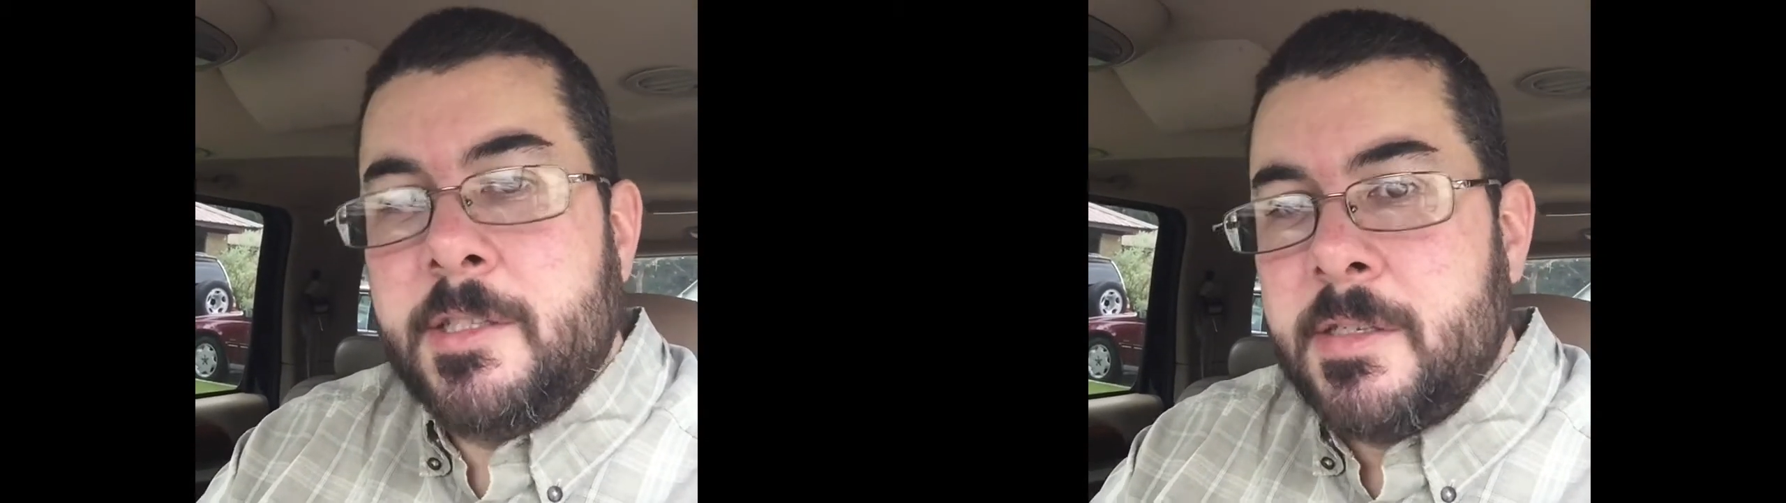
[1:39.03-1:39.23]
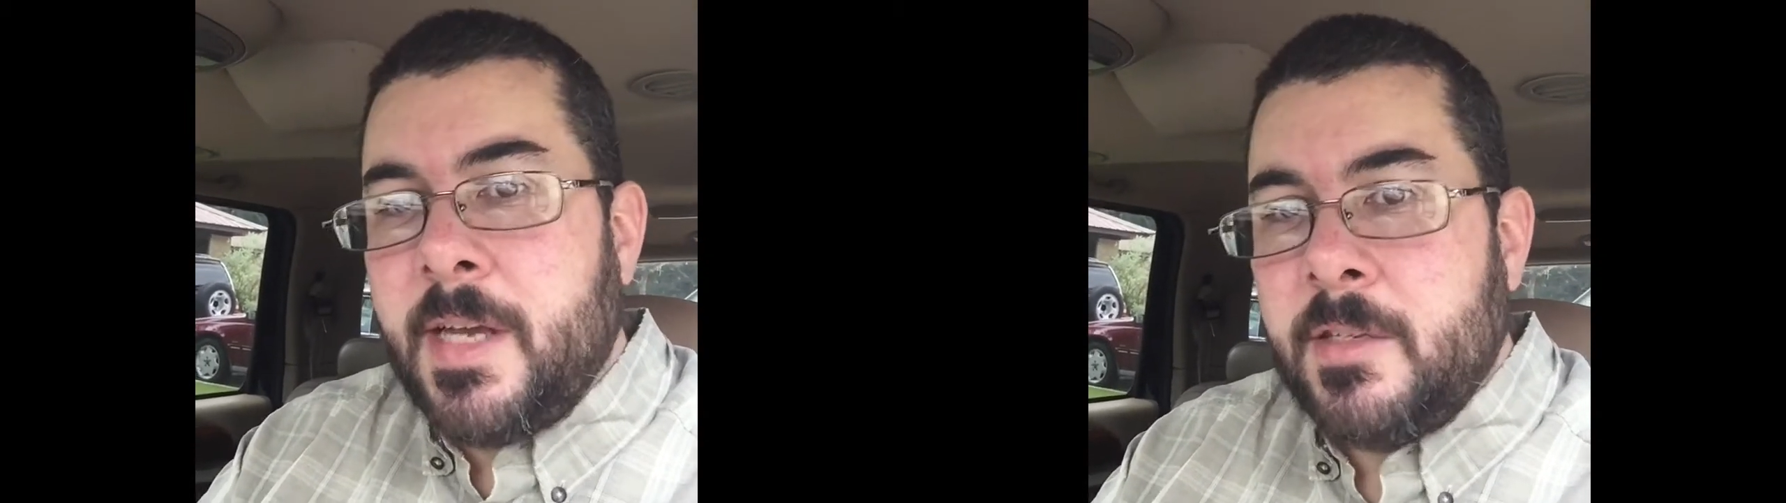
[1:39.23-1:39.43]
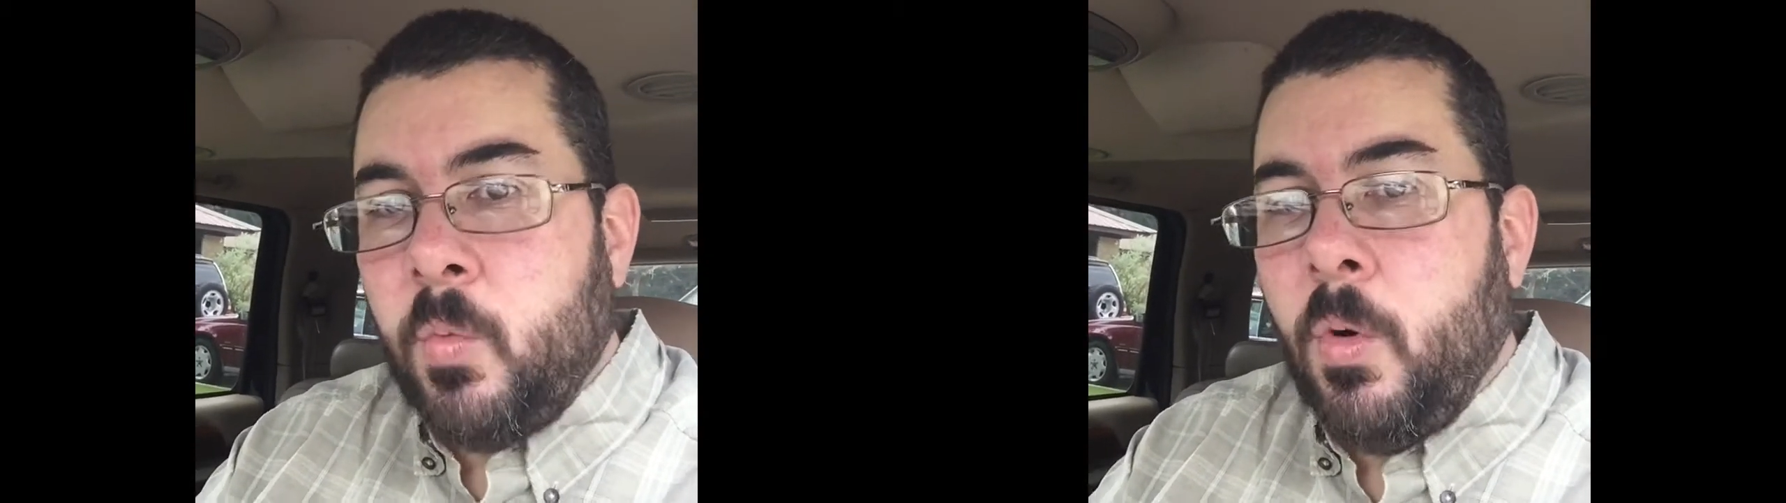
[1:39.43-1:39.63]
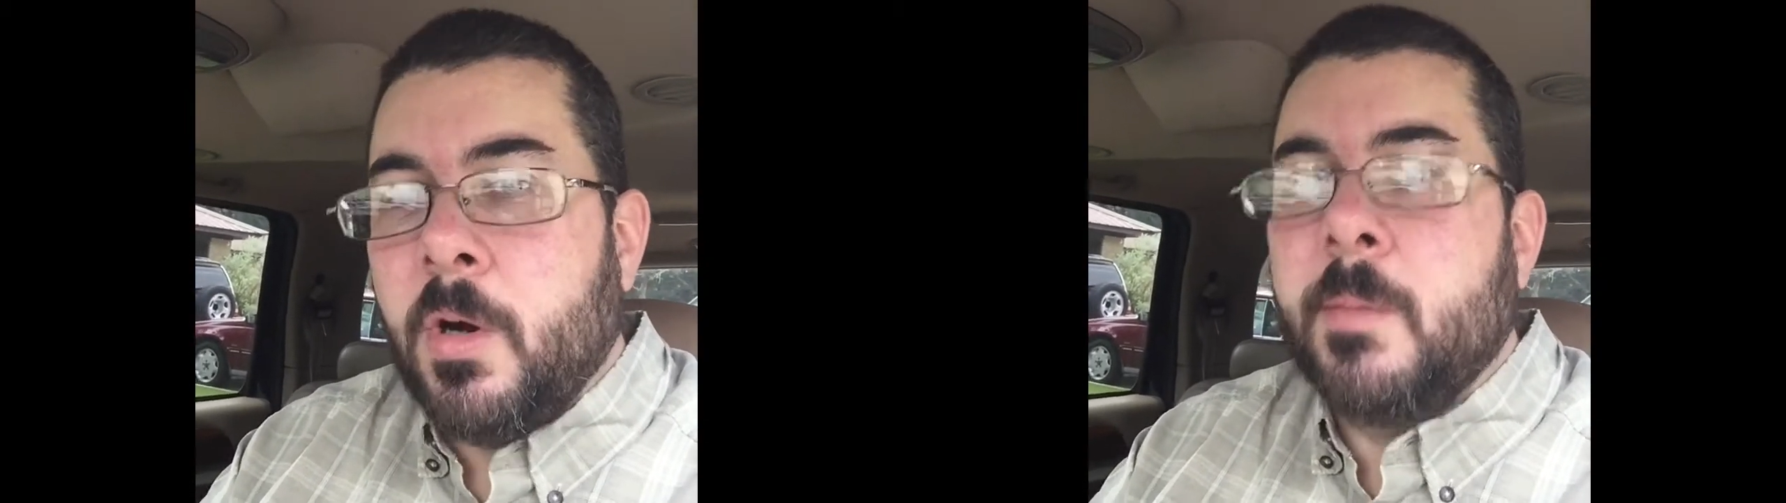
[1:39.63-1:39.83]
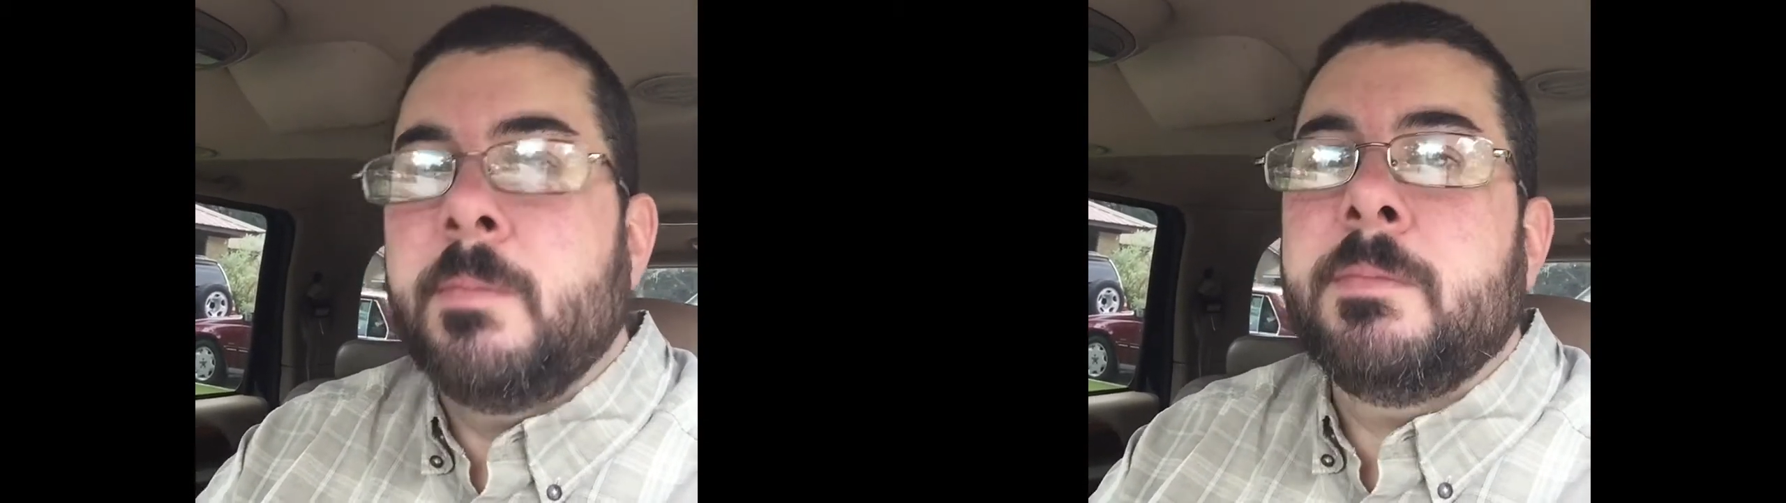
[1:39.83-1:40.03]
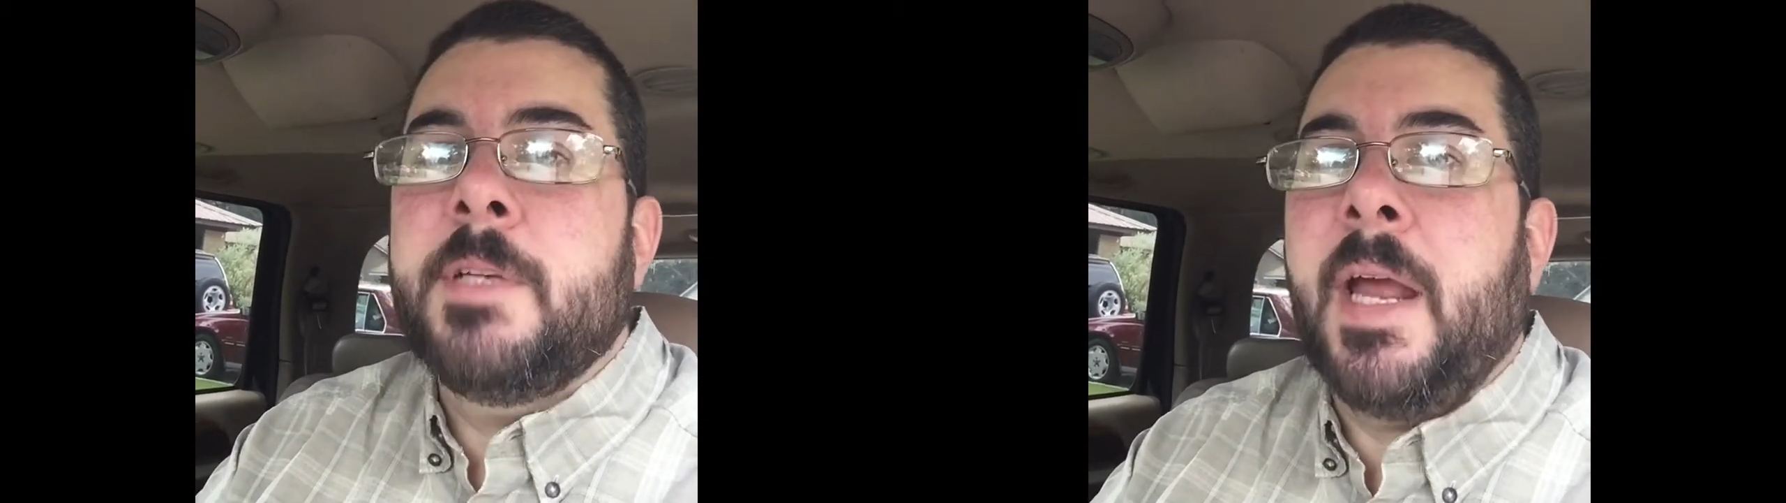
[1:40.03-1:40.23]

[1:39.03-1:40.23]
engine stays warm